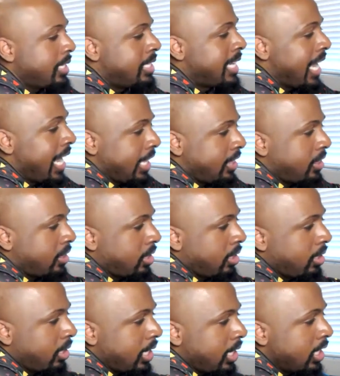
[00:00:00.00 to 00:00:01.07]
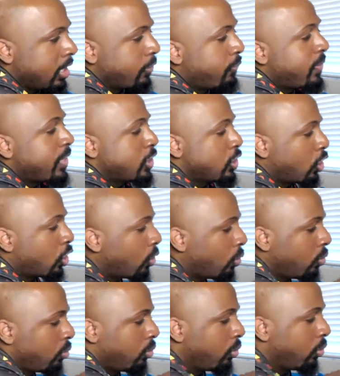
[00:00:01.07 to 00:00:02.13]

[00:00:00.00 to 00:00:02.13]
death in the physical.